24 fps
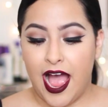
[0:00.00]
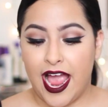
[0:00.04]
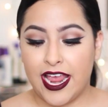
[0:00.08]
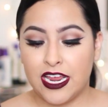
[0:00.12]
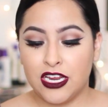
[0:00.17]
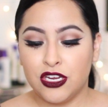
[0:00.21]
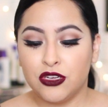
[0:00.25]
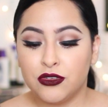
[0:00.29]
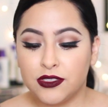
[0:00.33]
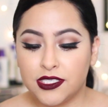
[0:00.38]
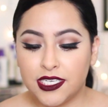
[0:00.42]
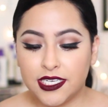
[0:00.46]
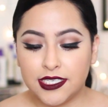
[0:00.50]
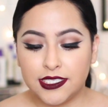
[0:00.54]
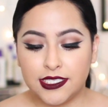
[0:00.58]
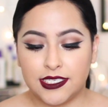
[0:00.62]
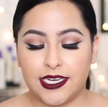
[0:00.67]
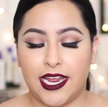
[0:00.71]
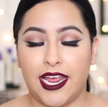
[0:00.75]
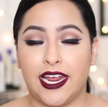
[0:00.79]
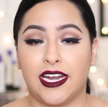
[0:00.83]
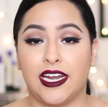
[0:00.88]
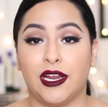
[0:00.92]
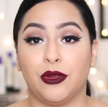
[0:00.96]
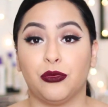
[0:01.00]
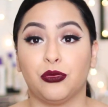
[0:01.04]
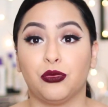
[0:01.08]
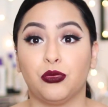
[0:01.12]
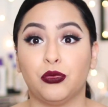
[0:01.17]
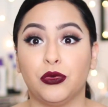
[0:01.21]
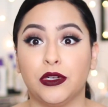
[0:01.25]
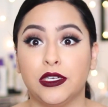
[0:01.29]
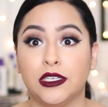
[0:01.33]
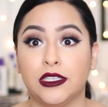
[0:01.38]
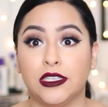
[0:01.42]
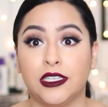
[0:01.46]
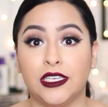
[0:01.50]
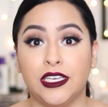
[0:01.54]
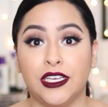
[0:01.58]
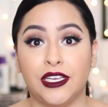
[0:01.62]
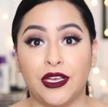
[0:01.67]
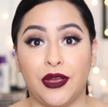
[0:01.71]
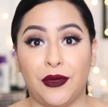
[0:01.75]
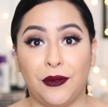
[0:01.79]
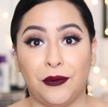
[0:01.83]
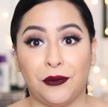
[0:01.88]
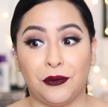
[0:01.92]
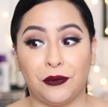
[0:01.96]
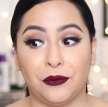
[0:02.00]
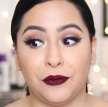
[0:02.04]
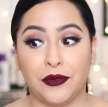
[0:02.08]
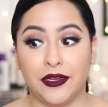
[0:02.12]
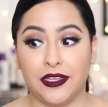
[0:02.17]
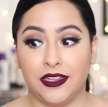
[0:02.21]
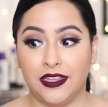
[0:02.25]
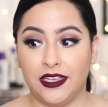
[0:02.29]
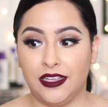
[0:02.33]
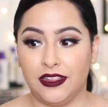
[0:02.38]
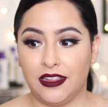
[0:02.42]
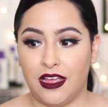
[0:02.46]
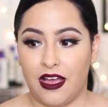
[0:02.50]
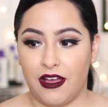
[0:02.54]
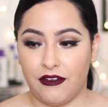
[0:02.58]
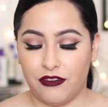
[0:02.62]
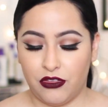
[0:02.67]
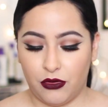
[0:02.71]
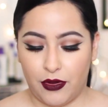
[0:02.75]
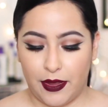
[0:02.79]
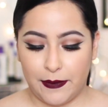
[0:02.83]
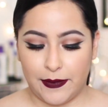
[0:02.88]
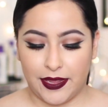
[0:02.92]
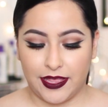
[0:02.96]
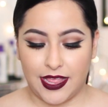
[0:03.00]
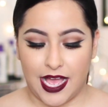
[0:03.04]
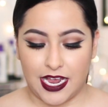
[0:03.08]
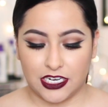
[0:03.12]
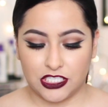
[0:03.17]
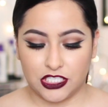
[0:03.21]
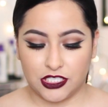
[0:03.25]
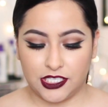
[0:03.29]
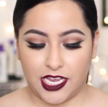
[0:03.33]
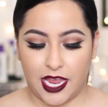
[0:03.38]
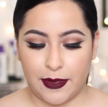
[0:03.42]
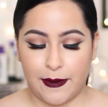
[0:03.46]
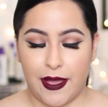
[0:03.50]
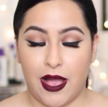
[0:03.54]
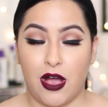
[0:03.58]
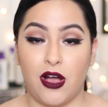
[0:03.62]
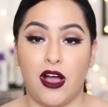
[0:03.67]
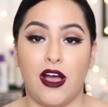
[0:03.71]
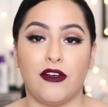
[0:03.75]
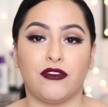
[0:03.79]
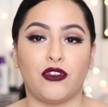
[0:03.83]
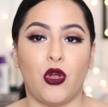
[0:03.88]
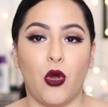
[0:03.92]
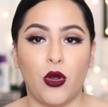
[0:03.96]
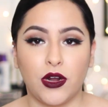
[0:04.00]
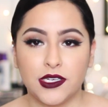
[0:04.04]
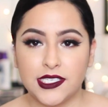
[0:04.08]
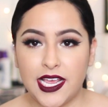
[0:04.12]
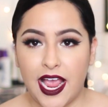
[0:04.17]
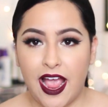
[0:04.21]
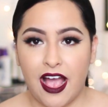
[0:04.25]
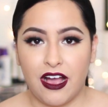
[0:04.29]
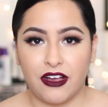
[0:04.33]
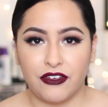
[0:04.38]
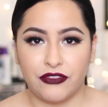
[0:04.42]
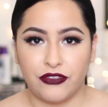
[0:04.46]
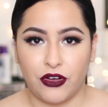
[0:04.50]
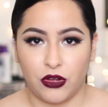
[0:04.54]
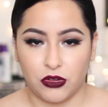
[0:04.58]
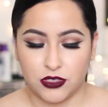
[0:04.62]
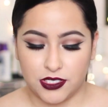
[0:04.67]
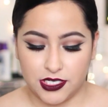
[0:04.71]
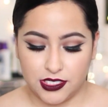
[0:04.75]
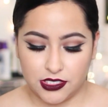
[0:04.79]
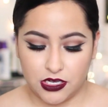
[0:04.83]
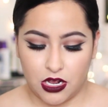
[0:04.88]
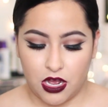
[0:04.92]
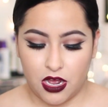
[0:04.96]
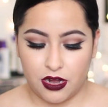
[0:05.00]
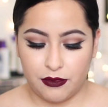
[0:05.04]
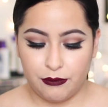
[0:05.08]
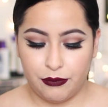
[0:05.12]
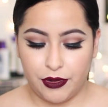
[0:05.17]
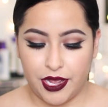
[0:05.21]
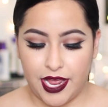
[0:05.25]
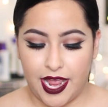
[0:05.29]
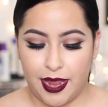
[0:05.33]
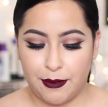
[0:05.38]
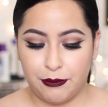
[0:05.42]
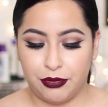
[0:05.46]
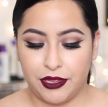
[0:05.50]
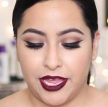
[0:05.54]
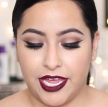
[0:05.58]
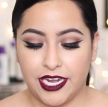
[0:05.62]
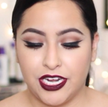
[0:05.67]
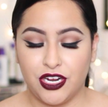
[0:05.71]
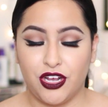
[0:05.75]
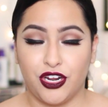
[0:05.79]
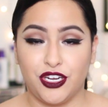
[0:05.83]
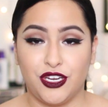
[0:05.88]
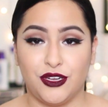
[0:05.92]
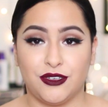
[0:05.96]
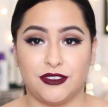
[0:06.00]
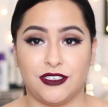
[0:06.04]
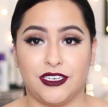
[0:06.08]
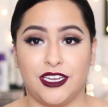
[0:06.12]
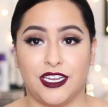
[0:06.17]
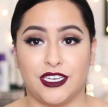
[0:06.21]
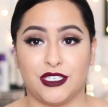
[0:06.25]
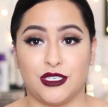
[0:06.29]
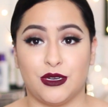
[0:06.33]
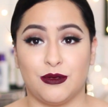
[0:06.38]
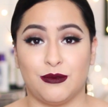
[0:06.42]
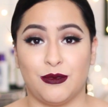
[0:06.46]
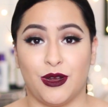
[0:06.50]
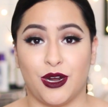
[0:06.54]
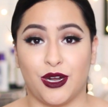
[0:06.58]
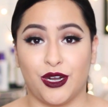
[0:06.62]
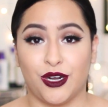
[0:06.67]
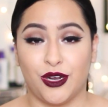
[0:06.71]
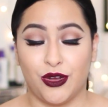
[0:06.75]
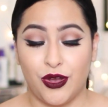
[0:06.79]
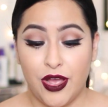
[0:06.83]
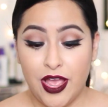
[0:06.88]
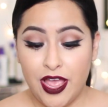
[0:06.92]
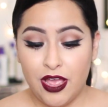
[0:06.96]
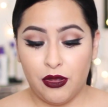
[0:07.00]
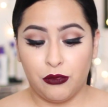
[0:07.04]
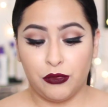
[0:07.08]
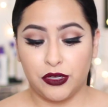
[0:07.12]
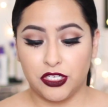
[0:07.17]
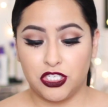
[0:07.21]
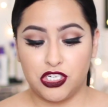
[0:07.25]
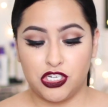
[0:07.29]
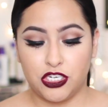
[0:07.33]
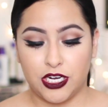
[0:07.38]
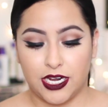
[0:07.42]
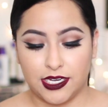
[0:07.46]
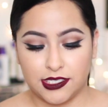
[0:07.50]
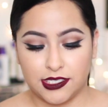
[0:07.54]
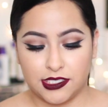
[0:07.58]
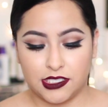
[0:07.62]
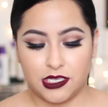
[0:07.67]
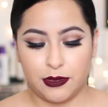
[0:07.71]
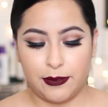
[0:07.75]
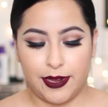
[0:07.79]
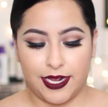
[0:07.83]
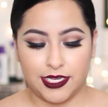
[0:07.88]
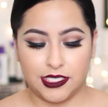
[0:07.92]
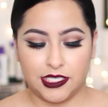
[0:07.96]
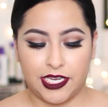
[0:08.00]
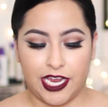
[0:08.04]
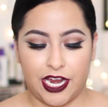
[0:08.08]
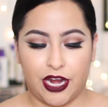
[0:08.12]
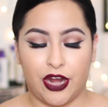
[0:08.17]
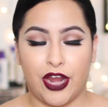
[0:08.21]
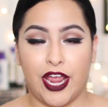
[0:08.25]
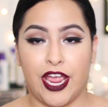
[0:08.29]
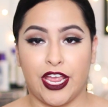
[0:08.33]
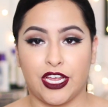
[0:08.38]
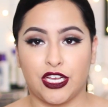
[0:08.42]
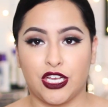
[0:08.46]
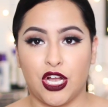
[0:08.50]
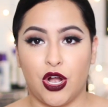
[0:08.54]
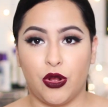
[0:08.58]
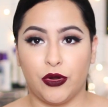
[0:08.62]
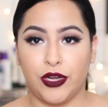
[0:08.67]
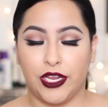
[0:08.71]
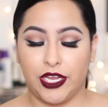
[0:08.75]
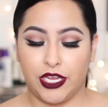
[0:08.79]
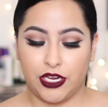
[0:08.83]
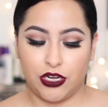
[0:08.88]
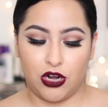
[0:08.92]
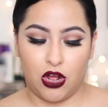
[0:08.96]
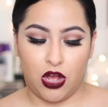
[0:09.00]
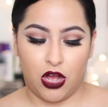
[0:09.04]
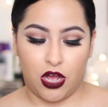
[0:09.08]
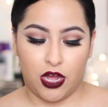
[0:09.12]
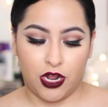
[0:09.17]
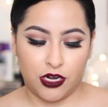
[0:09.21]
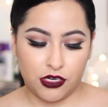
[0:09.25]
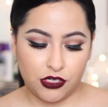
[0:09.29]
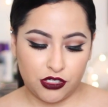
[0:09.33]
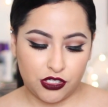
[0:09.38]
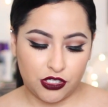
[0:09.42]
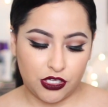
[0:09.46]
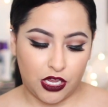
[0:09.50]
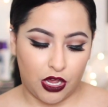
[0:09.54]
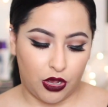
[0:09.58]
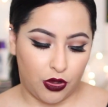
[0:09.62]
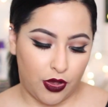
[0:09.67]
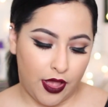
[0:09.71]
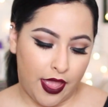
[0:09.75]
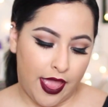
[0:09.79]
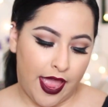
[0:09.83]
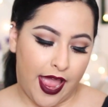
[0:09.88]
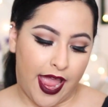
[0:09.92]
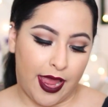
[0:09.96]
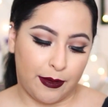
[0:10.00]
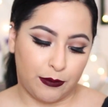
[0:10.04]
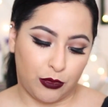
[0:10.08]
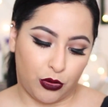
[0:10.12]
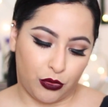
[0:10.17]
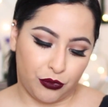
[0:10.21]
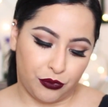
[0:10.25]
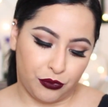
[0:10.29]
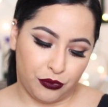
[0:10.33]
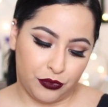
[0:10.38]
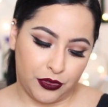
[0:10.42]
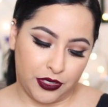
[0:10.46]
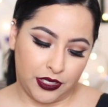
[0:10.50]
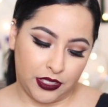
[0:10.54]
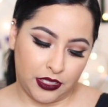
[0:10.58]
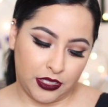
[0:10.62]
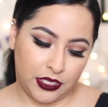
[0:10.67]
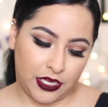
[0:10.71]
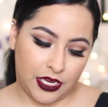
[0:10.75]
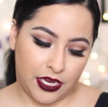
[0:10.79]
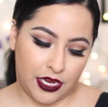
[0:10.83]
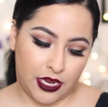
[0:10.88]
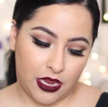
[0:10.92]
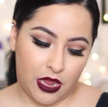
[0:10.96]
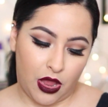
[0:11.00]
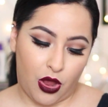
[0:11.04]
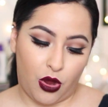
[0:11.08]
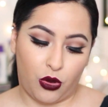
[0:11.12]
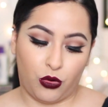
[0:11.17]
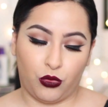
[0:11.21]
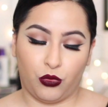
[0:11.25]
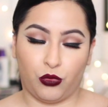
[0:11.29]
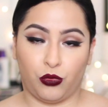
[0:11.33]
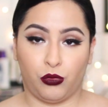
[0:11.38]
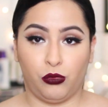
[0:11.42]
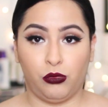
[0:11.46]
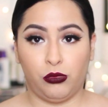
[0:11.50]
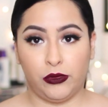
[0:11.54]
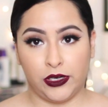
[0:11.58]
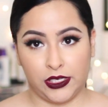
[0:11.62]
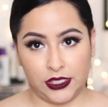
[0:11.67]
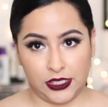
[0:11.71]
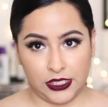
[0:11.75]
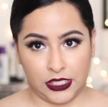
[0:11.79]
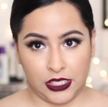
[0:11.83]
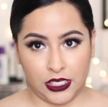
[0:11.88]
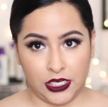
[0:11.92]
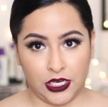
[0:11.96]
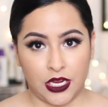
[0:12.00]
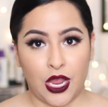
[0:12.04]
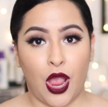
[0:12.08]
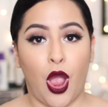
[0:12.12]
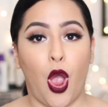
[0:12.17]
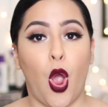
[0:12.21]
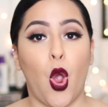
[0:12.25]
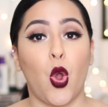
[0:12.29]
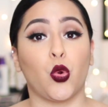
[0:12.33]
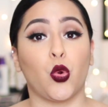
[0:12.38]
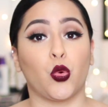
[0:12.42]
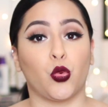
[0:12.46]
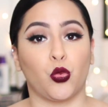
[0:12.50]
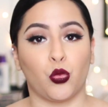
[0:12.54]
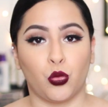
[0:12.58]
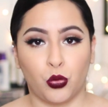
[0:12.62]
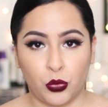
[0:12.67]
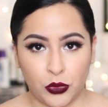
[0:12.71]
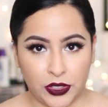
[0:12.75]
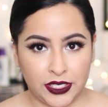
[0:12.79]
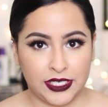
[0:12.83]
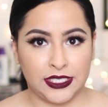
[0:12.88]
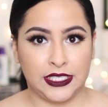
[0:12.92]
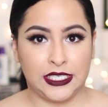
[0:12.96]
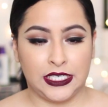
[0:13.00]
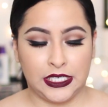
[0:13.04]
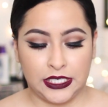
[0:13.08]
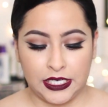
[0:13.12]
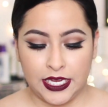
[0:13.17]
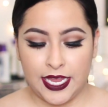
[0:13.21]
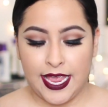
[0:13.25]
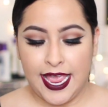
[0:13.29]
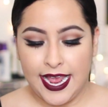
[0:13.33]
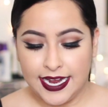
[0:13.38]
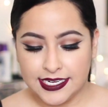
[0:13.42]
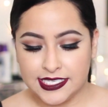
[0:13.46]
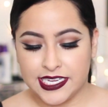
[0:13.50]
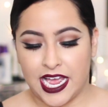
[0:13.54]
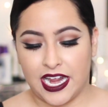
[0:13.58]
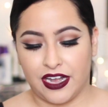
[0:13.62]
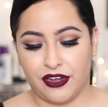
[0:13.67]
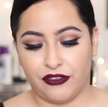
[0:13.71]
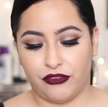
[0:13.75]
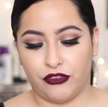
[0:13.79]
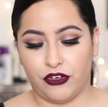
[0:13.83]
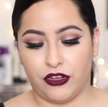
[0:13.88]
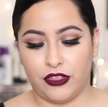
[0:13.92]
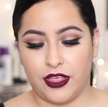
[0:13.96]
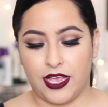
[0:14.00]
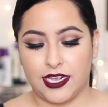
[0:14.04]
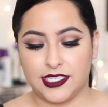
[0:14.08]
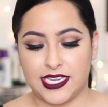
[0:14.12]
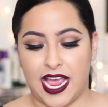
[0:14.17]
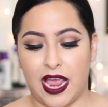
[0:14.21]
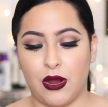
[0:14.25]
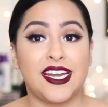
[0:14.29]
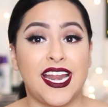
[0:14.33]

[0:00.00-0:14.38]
I used it today and I really, really love the way my lashes came out. Of course I have falsies on, but I'm planning on using it tomorrow with just the mascara and coating it on. So I'm really, really, really excited for this.